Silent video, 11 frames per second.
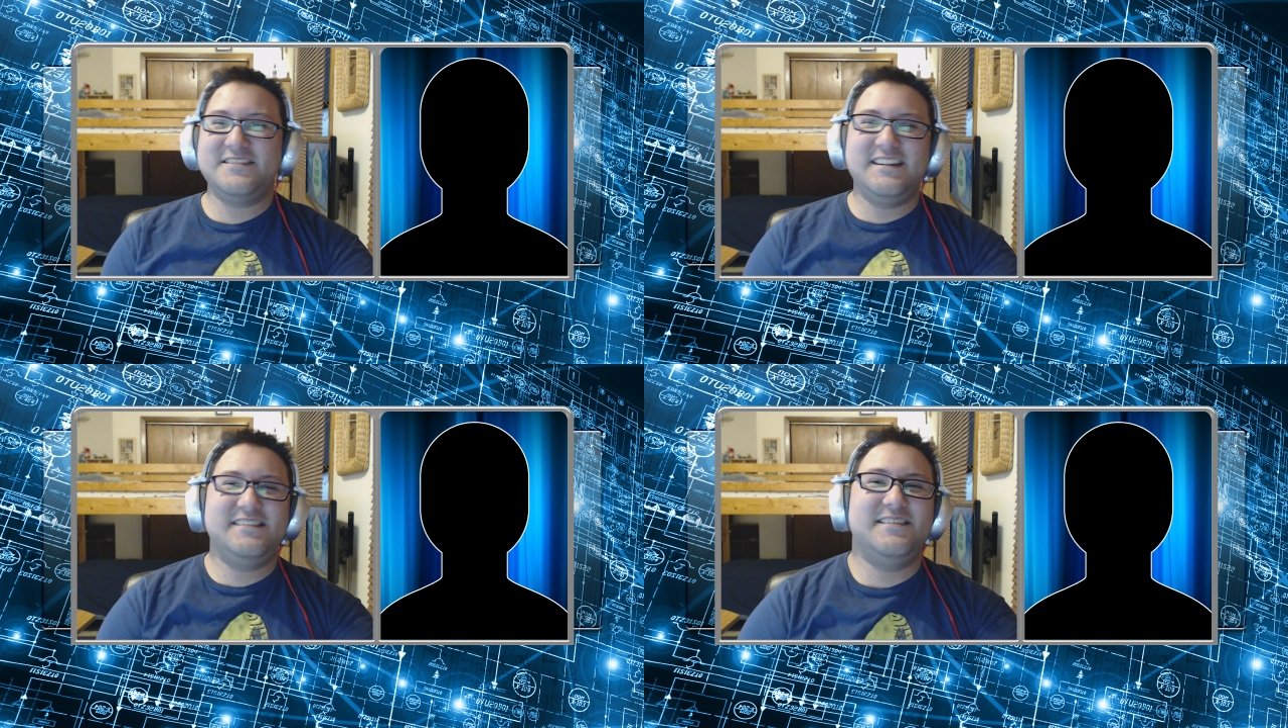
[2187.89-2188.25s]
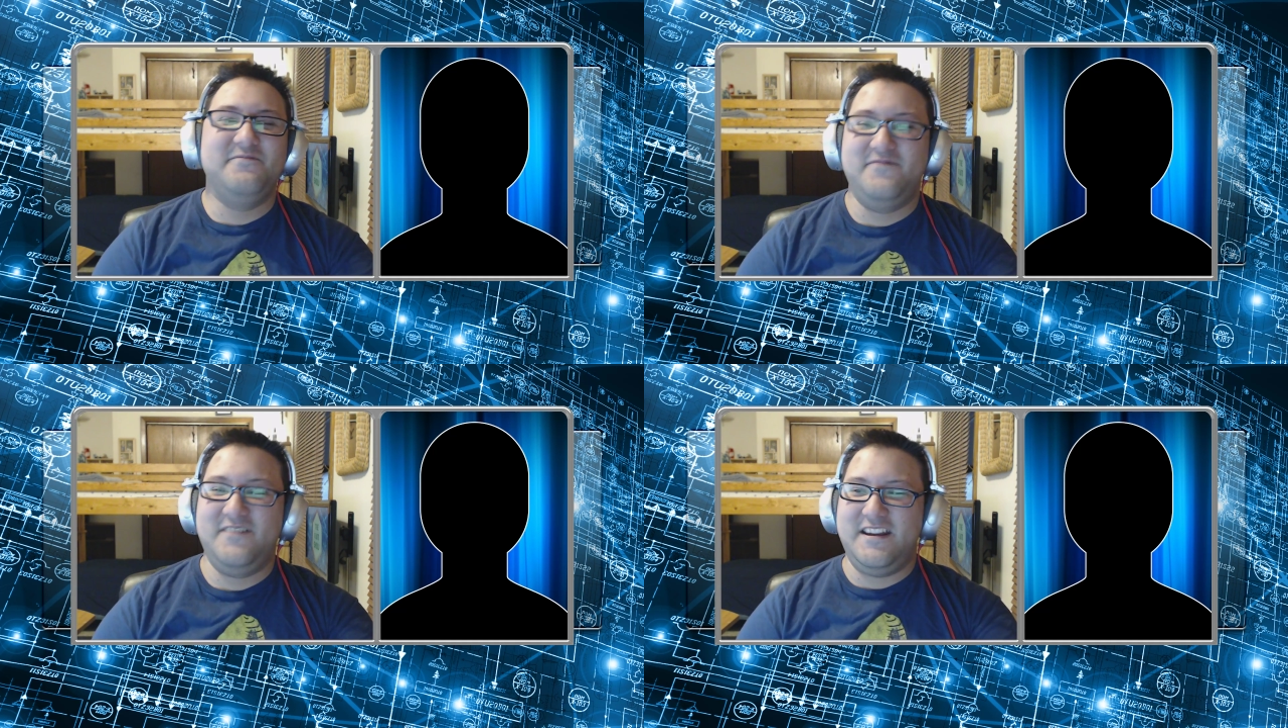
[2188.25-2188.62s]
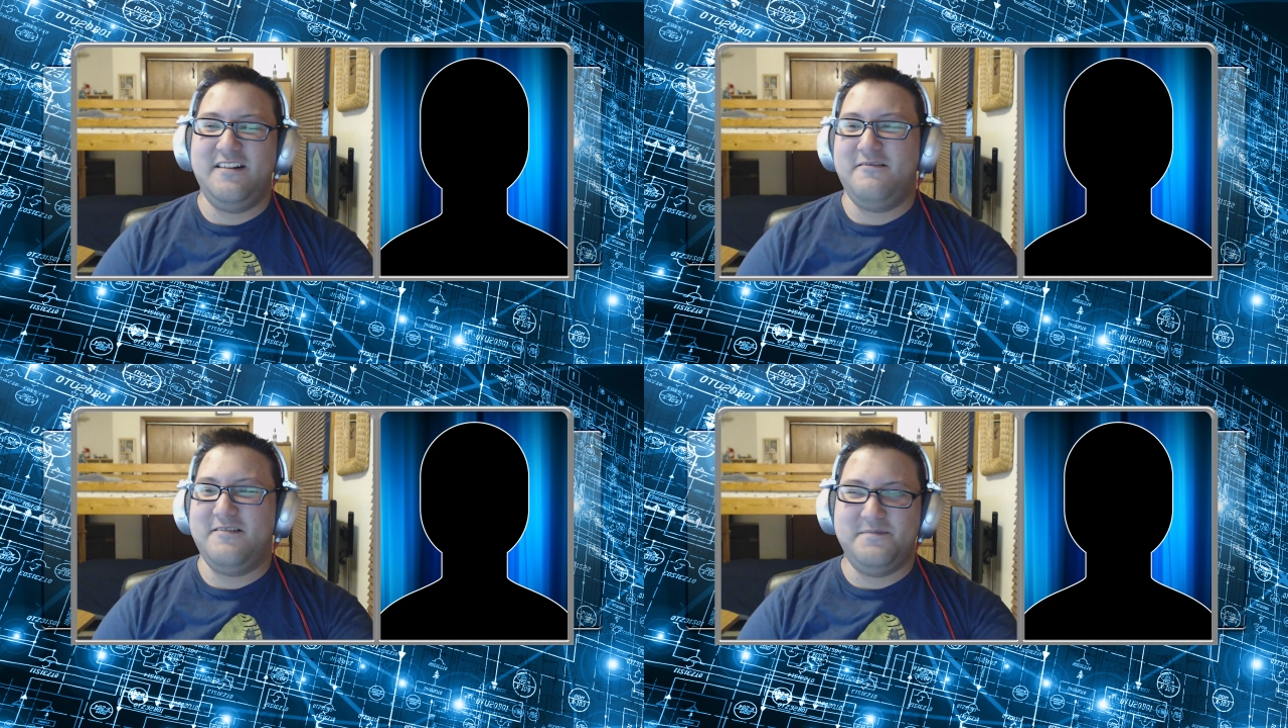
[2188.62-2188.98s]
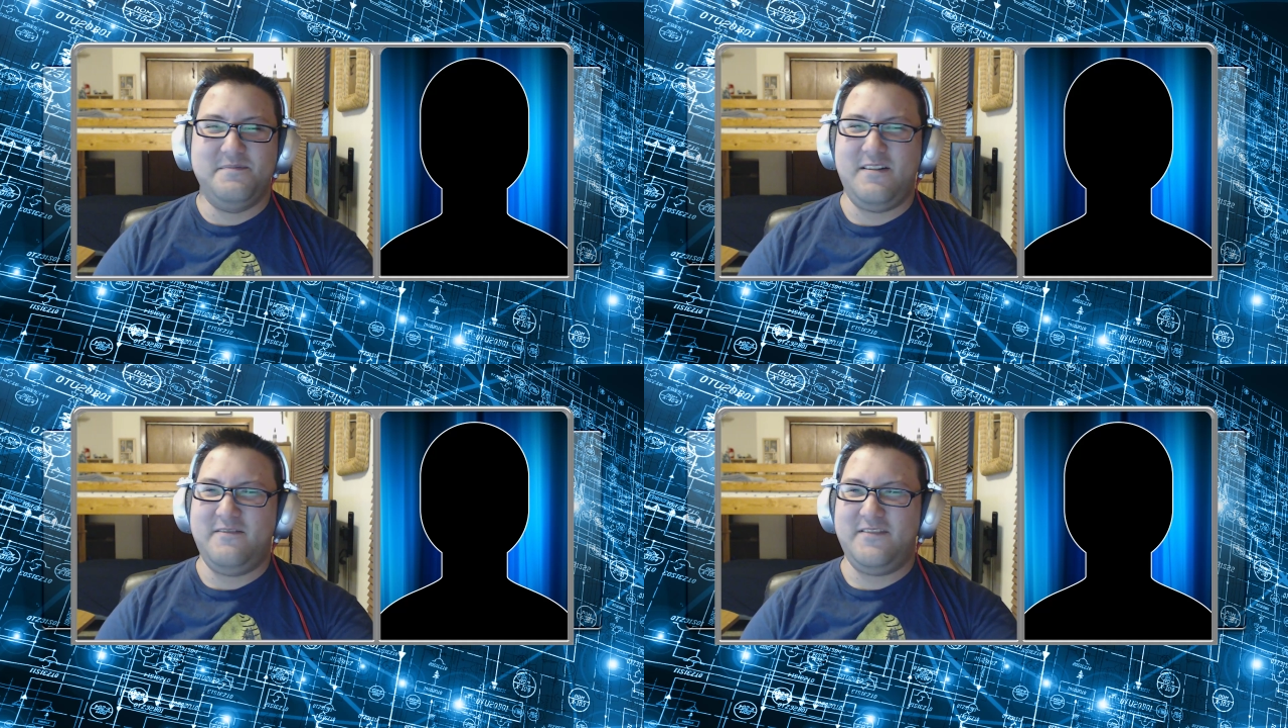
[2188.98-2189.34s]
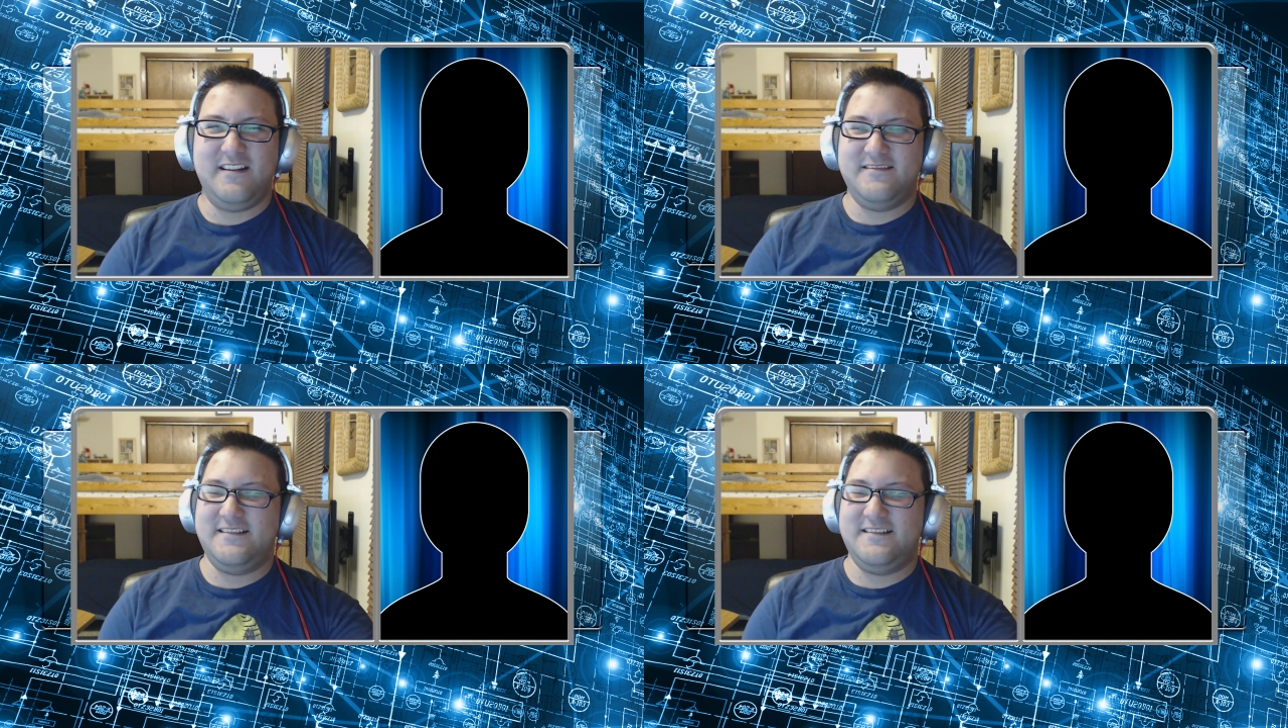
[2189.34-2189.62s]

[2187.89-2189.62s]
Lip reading: like some video or movie or